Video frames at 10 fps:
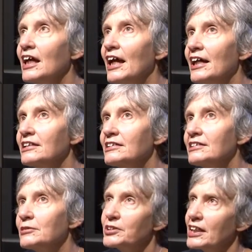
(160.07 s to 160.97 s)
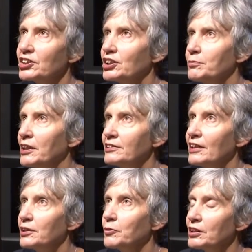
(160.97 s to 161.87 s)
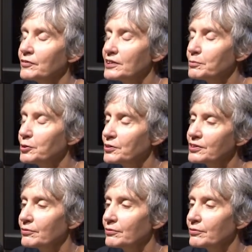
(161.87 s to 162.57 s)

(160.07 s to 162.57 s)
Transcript: and it was actually about another one of his books,